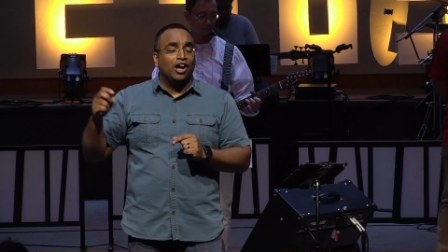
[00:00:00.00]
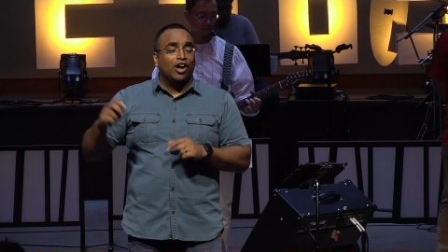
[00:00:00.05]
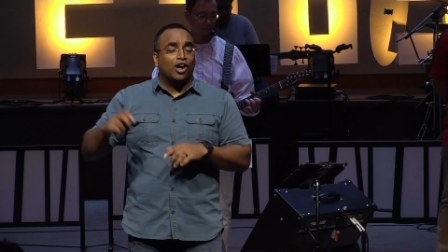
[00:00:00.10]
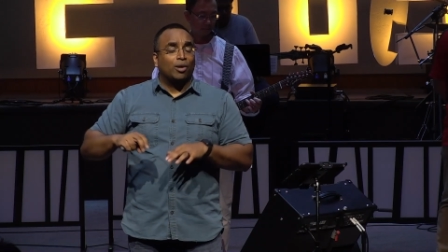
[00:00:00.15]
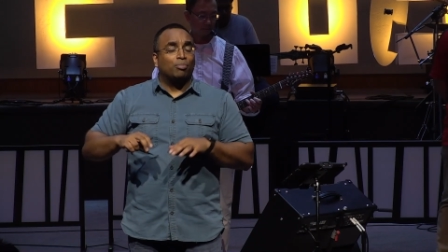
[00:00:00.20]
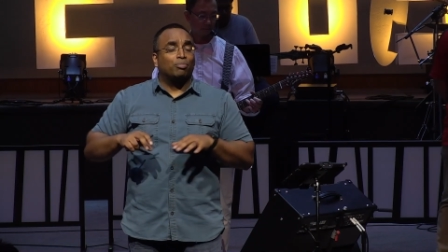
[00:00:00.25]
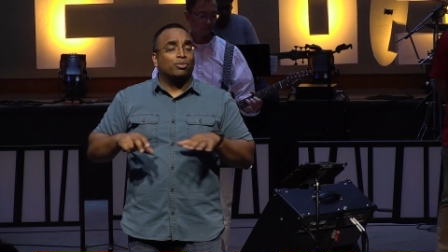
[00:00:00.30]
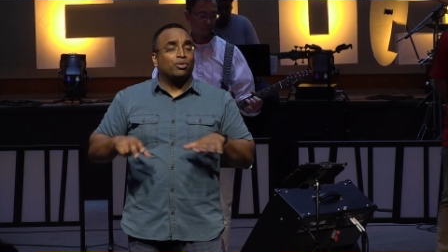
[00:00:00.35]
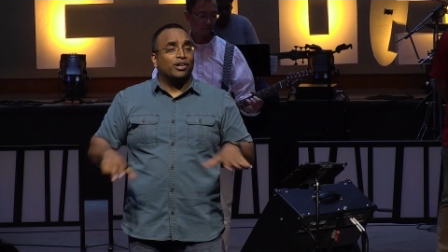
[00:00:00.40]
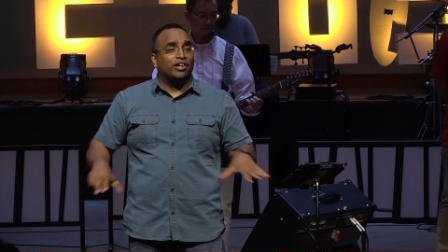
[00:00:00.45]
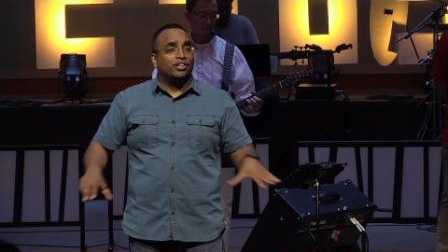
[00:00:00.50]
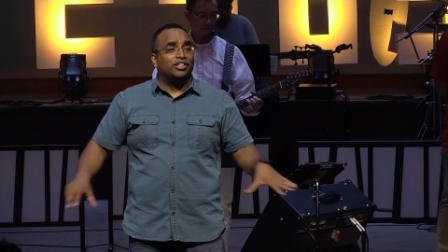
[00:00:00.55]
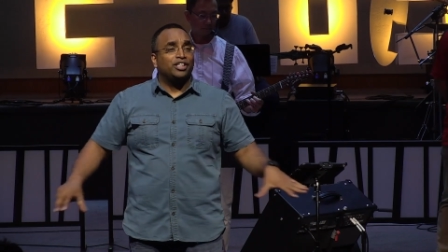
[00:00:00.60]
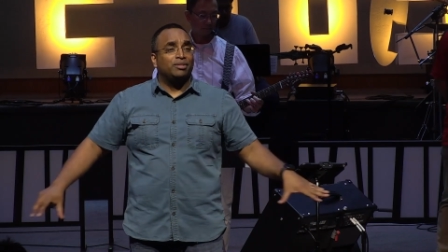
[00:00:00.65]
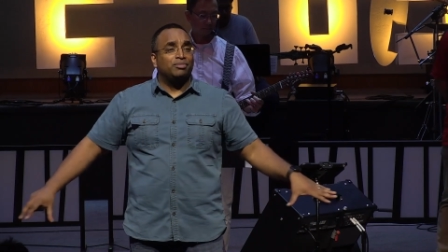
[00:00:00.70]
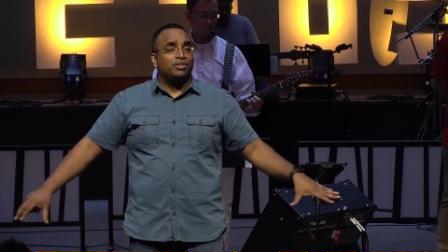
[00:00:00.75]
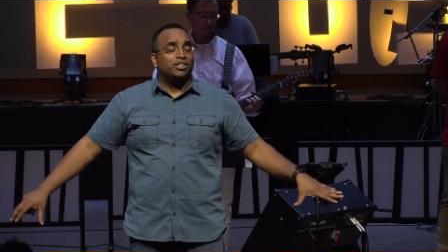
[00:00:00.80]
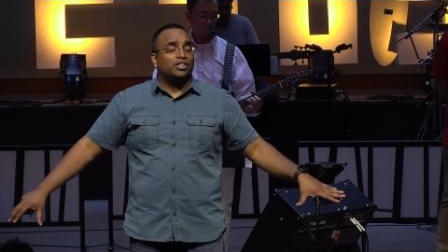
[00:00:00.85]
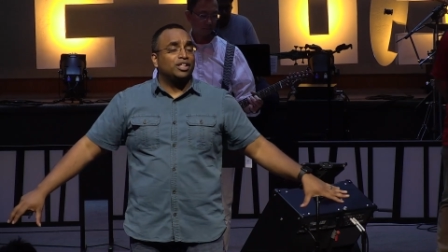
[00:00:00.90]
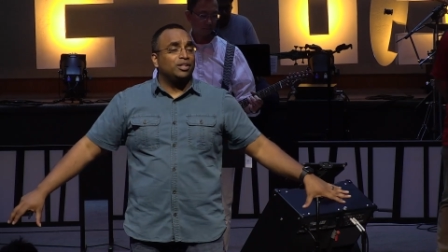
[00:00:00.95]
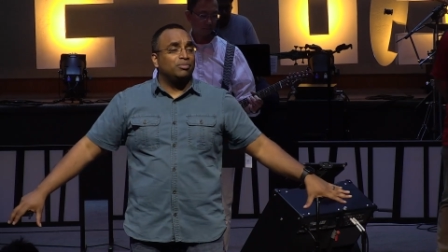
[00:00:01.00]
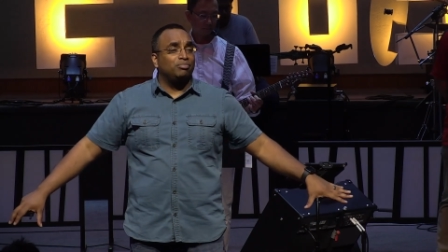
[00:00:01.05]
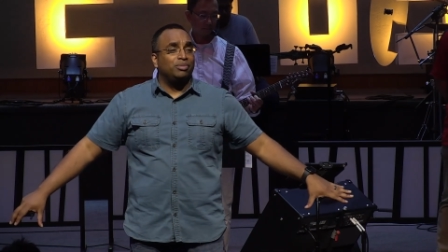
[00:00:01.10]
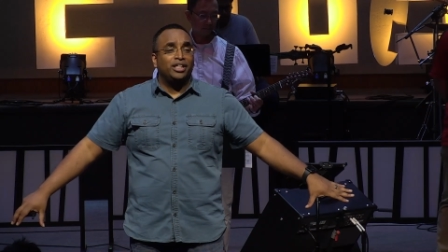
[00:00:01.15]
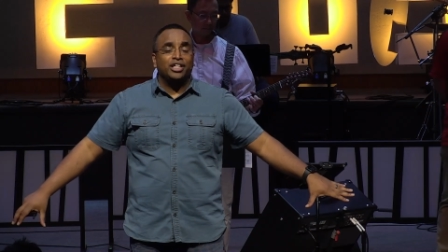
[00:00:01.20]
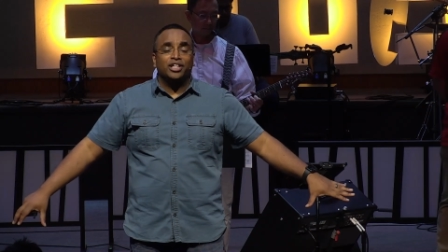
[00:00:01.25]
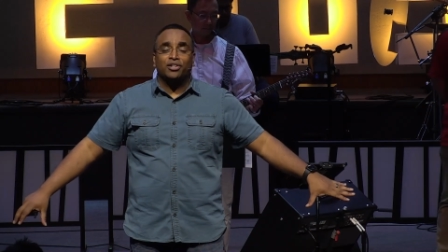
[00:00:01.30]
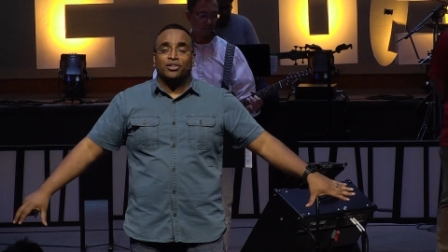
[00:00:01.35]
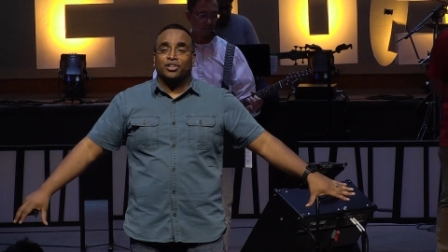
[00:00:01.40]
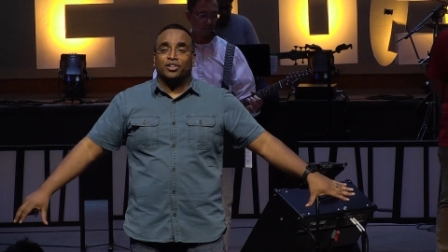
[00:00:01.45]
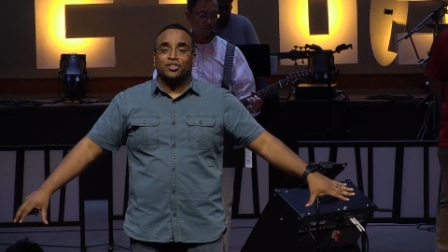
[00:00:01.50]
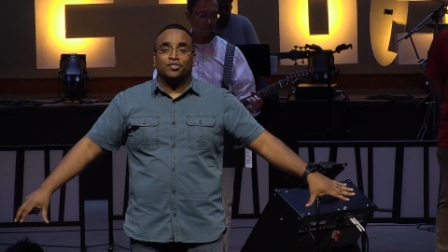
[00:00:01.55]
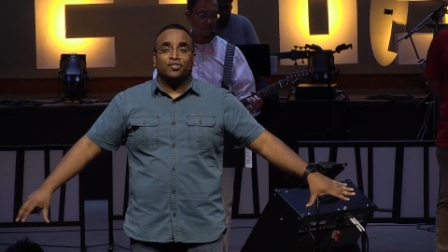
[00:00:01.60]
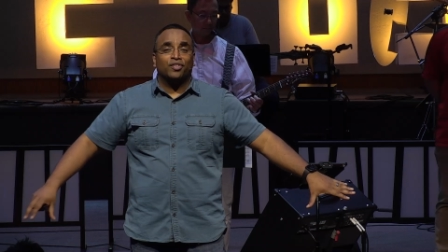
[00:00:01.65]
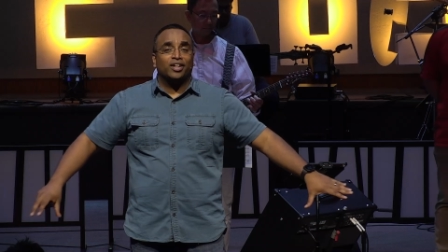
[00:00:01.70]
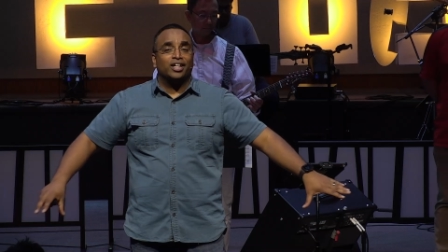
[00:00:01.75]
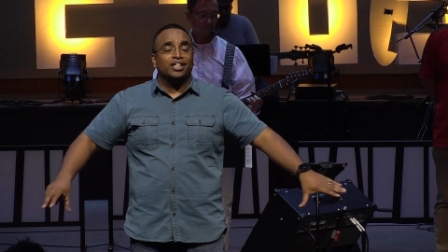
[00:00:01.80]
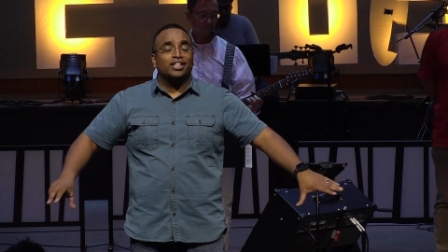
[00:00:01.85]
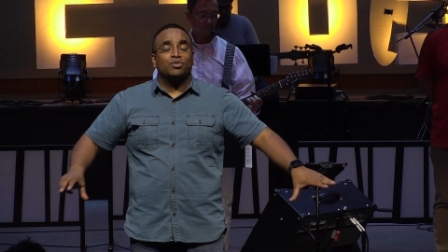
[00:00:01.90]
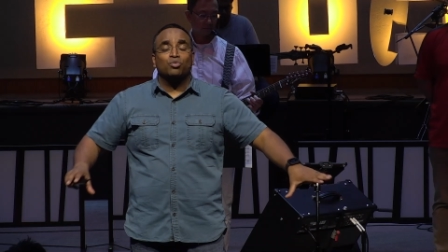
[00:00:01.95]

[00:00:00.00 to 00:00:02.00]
Our prayer team is going to be here at the front,